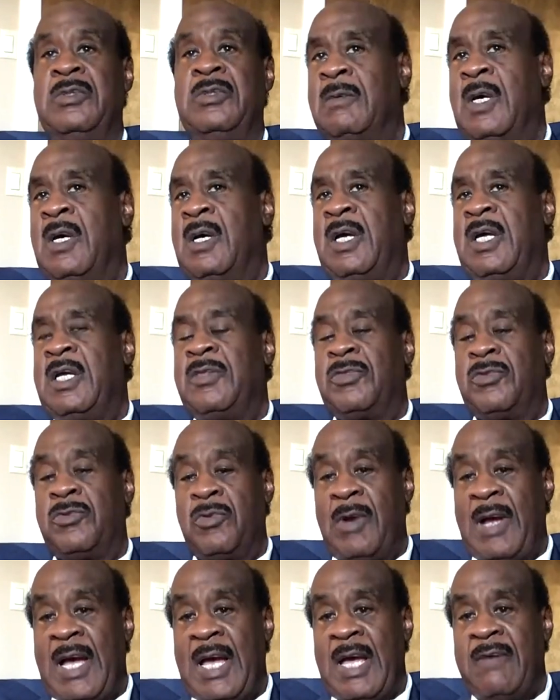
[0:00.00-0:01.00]
We have
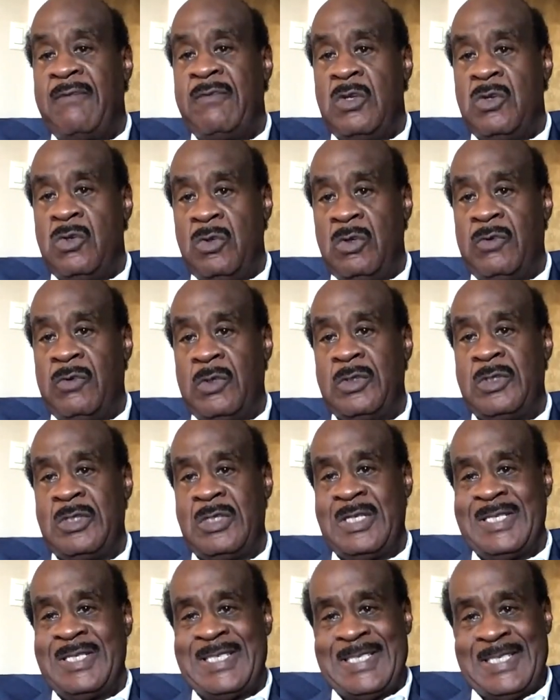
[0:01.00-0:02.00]
a
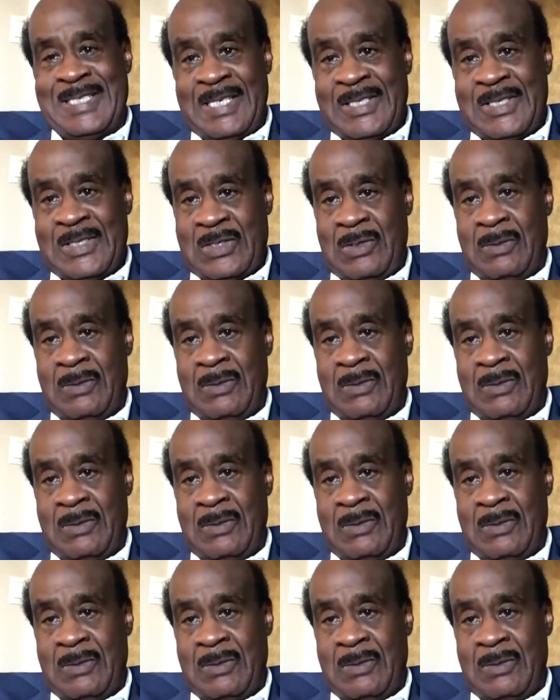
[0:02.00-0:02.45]
thriving university